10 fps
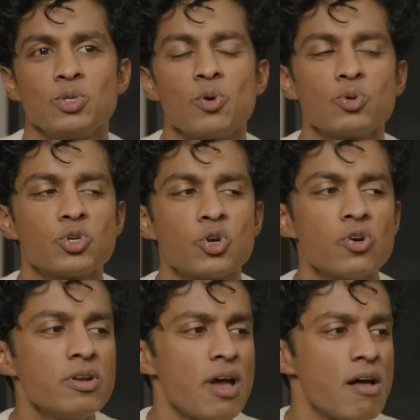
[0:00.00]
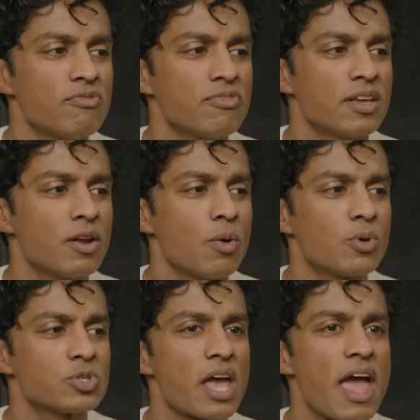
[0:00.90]
So sure enough, in
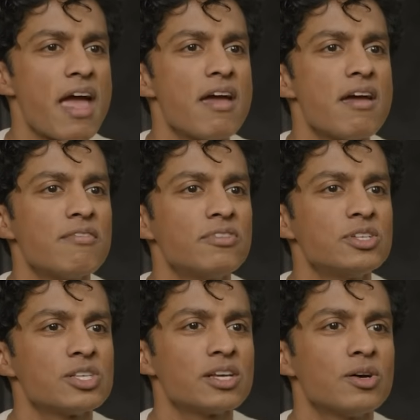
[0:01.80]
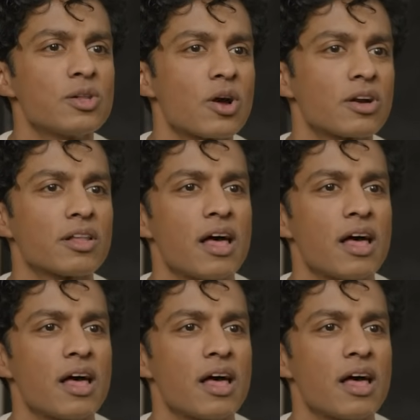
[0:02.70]
almost every single art